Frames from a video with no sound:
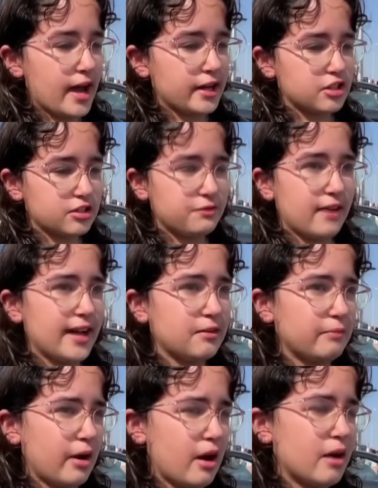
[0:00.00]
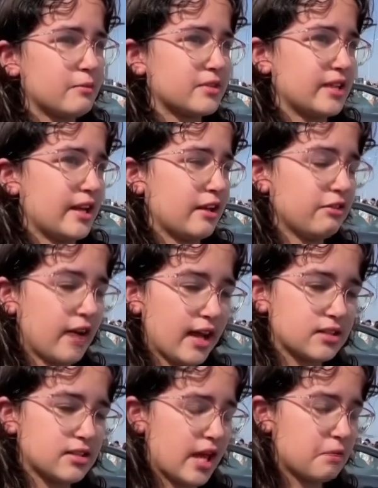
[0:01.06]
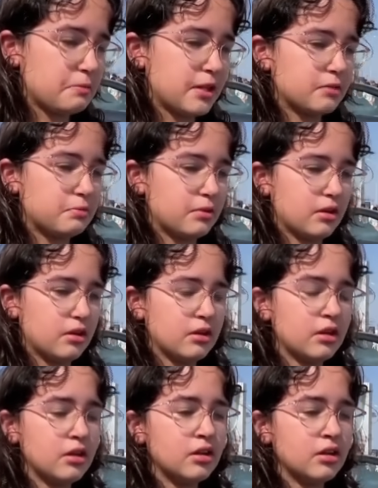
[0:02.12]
I just find bombs and I find dead people.